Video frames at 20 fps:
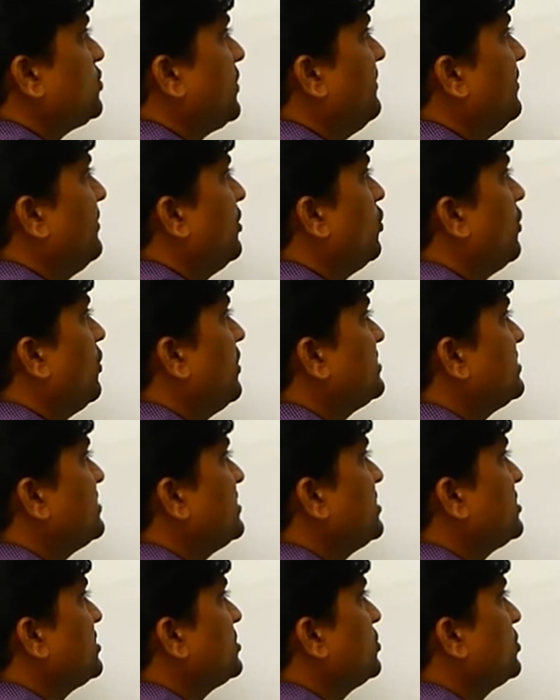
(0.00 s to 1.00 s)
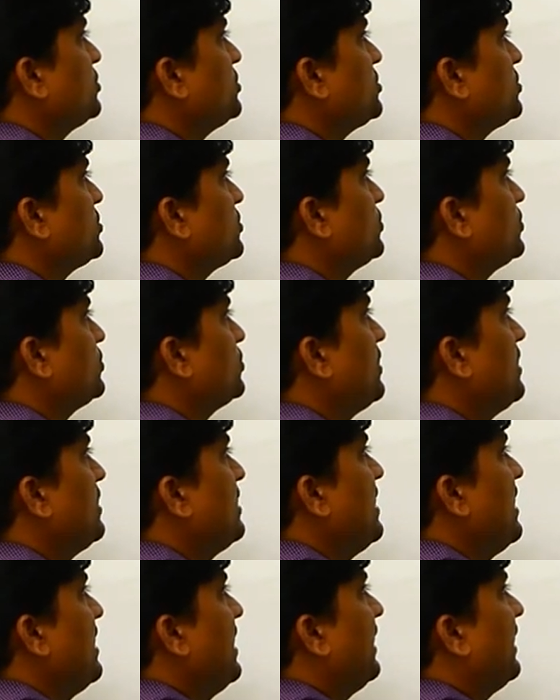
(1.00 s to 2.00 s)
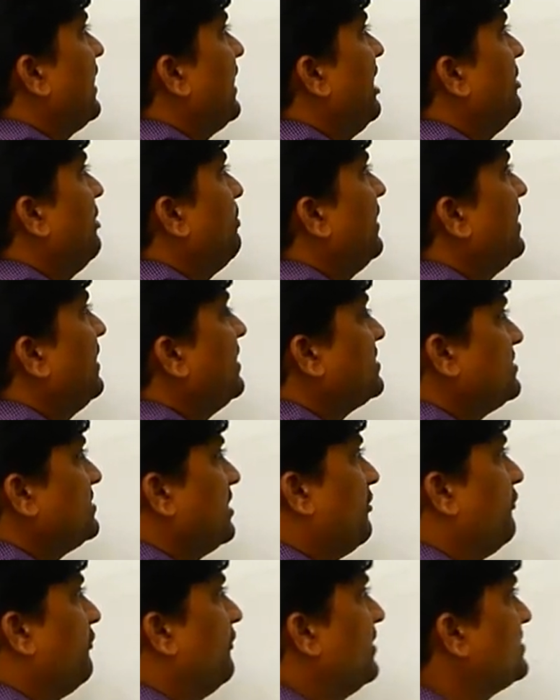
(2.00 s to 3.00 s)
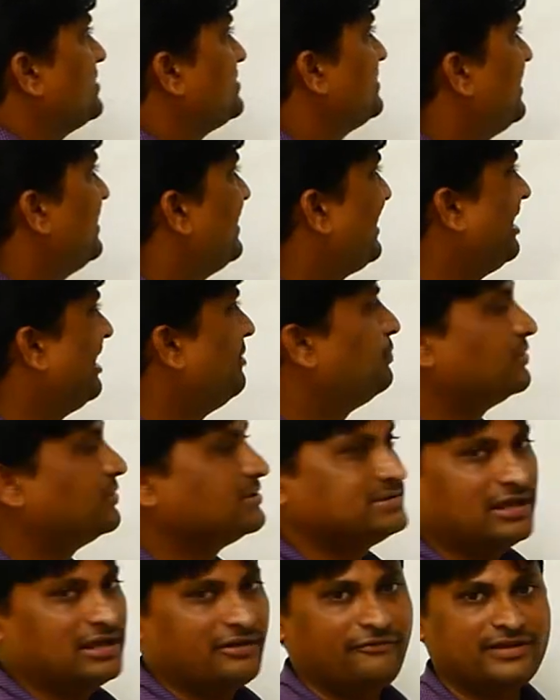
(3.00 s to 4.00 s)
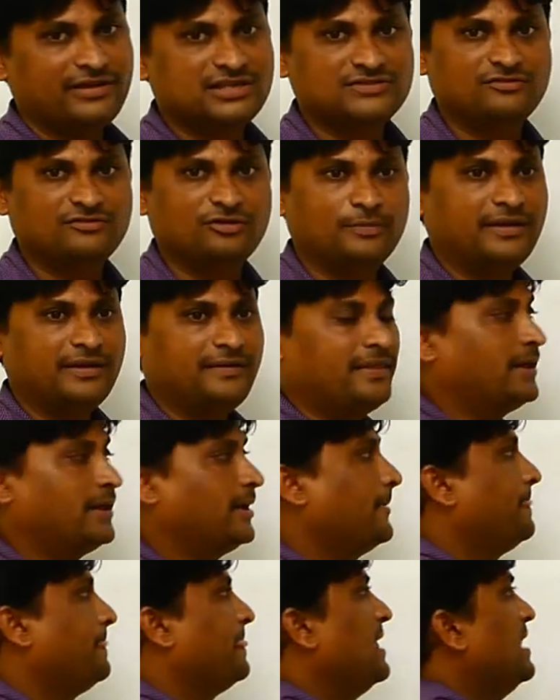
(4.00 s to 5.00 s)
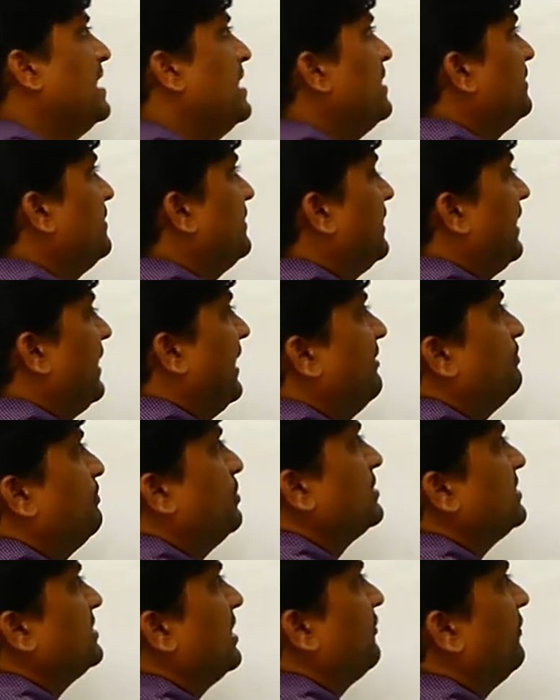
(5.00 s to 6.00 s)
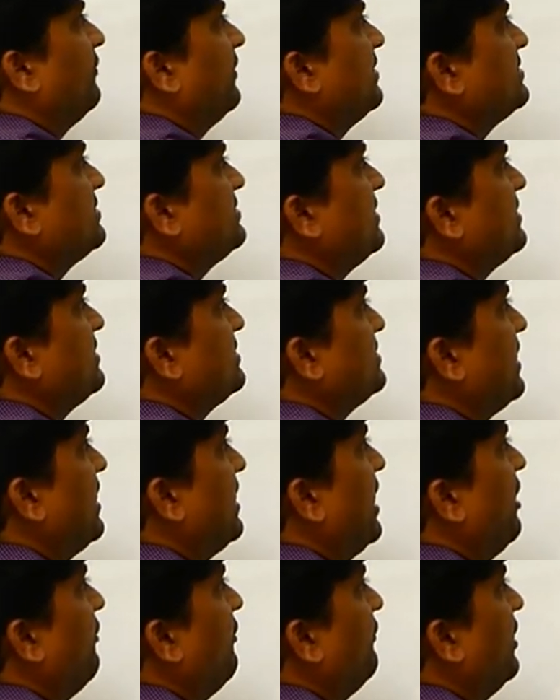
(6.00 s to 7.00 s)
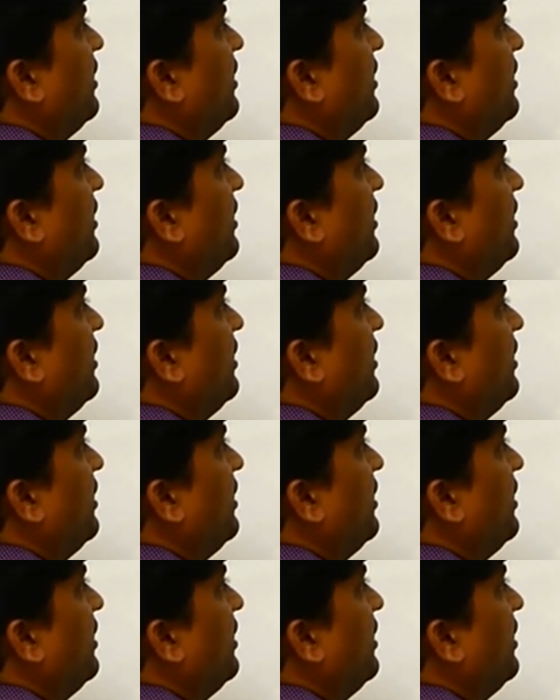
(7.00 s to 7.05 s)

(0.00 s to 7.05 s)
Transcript: Because it is goes to ripening surface. Ripened surface will be there. The ripened surface that is have